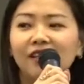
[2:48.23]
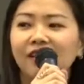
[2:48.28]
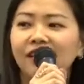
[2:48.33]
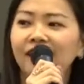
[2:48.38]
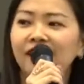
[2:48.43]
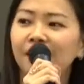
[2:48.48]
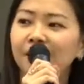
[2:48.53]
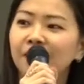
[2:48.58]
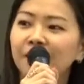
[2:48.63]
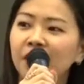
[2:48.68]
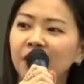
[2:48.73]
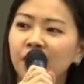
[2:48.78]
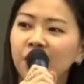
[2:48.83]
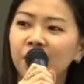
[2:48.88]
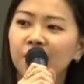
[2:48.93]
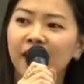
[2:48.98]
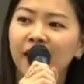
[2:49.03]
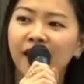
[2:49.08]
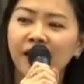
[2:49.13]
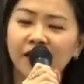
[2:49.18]
The
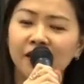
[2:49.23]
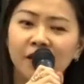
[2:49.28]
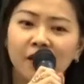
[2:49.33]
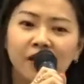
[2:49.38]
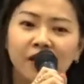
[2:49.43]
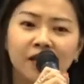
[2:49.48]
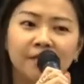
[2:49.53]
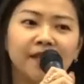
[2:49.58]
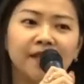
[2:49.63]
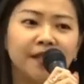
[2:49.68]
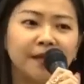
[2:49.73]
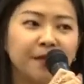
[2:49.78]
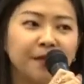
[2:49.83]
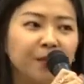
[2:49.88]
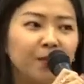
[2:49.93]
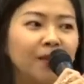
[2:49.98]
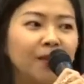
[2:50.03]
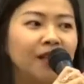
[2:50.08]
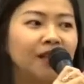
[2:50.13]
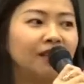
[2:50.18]
UK economy,
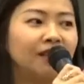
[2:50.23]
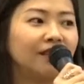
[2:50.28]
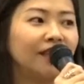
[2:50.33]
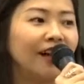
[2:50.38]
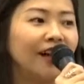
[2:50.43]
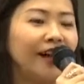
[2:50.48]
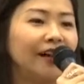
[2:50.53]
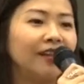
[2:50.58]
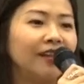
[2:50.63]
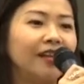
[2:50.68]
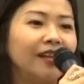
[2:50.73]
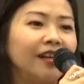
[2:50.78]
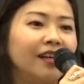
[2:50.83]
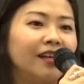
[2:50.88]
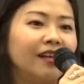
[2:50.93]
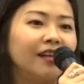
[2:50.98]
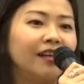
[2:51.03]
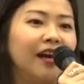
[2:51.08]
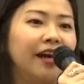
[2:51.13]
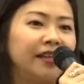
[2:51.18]
well,
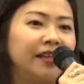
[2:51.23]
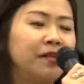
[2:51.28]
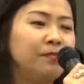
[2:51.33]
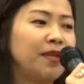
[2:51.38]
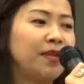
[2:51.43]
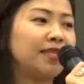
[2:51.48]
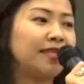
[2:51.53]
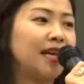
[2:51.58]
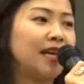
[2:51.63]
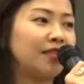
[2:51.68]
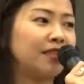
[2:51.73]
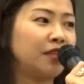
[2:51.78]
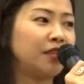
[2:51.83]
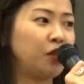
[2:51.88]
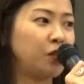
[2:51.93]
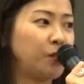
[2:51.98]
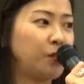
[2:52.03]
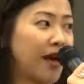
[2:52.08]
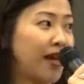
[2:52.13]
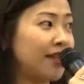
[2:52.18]
I think besides the
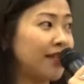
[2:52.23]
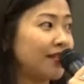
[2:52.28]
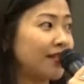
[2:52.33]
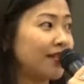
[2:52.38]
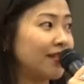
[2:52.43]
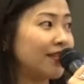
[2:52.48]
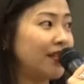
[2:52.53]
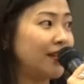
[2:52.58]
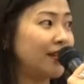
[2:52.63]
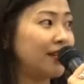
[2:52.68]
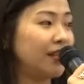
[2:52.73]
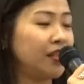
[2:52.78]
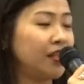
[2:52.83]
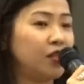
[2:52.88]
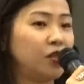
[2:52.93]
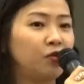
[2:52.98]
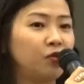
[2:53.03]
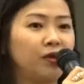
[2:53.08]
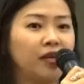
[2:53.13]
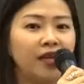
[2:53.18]
US,
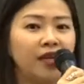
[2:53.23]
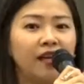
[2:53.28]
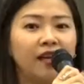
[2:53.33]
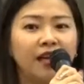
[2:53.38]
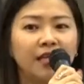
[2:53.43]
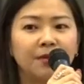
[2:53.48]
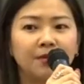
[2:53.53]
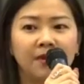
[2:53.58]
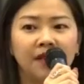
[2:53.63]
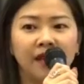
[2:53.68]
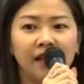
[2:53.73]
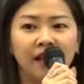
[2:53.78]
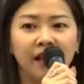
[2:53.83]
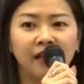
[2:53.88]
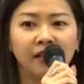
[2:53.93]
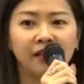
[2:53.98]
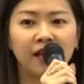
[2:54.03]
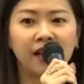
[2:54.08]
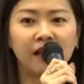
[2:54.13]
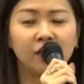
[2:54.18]
the UK has been
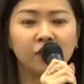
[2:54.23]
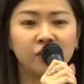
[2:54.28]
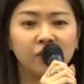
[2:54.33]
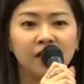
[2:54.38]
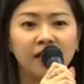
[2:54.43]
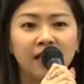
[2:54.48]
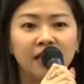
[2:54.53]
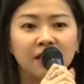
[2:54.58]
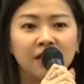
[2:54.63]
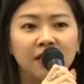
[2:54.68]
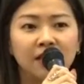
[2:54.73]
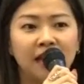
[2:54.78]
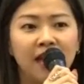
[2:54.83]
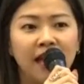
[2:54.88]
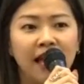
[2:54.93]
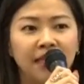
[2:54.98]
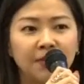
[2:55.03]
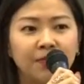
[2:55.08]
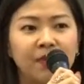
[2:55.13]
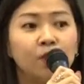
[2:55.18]
another country that
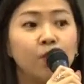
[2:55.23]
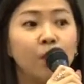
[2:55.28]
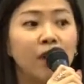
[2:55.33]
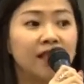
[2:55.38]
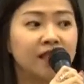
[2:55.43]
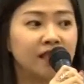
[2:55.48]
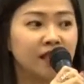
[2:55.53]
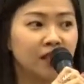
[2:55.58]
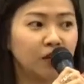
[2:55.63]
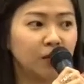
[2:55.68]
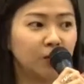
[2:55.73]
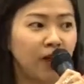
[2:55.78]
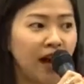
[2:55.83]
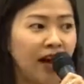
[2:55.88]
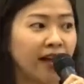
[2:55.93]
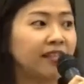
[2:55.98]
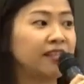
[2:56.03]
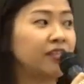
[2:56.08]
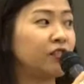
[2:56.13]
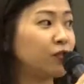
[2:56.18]
has been wanting to
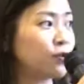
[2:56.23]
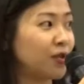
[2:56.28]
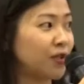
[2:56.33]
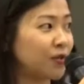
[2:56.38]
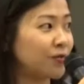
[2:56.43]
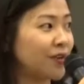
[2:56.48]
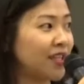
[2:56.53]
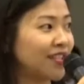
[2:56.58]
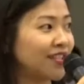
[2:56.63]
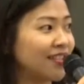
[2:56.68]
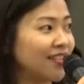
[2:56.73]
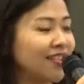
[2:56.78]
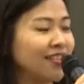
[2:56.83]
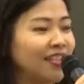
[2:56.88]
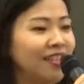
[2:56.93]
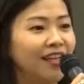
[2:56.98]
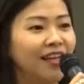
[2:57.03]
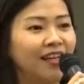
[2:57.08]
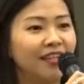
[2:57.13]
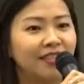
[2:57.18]
hike interest rates
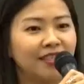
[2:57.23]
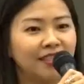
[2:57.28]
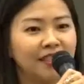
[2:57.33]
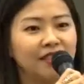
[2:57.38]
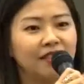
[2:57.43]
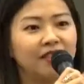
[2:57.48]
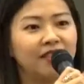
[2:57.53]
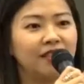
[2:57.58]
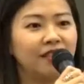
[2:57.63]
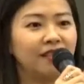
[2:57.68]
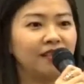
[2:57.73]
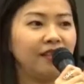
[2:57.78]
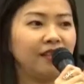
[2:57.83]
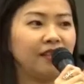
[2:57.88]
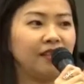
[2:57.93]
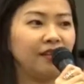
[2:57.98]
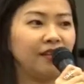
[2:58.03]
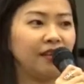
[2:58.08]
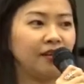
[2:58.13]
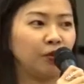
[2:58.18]
since
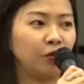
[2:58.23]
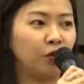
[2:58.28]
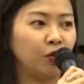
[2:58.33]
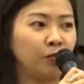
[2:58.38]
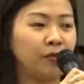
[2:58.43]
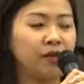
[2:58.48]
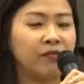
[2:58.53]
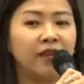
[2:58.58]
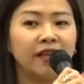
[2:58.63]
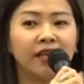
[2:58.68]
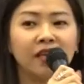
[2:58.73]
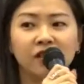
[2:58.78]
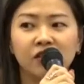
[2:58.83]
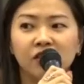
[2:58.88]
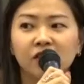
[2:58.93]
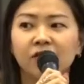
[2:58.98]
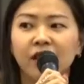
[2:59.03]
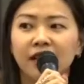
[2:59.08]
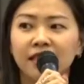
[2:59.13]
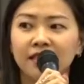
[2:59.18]
the global
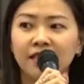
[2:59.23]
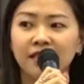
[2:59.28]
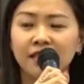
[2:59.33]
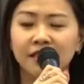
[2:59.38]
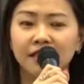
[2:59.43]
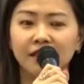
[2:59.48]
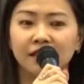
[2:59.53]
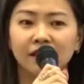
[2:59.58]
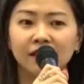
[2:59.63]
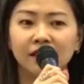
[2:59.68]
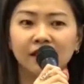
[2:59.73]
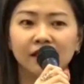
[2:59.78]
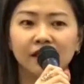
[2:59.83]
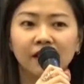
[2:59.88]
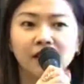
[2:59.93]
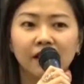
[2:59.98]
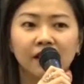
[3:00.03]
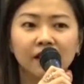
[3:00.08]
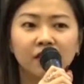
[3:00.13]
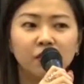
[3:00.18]
financial crisis.
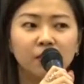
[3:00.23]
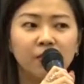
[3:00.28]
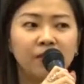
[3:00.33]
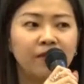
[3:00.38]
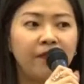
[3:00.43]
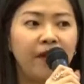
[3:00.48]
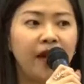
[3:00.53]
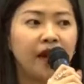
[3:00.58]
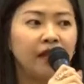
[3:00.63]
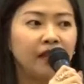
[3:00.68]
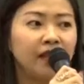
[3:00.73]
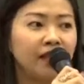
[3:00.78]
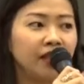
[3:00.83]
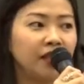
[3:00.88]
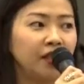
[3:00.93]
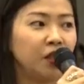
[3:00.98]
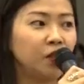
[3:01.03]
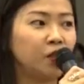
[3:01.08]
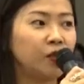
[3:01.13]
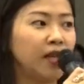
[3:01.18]
To be fair, I think
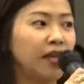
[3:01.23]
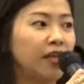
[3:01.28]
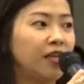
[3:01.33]
the UK